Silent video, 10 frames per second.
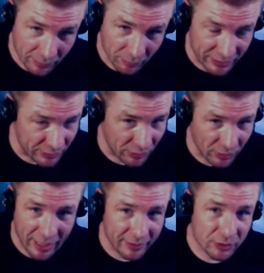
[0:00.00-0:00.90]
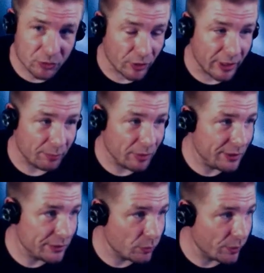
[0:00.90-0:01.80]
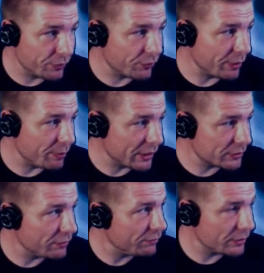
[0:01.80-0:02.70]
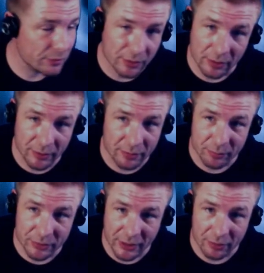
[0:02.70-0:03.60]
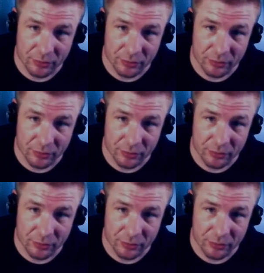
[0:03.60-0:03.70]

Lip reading: I had this dream, this weird dream. I actually fell asleep eating potato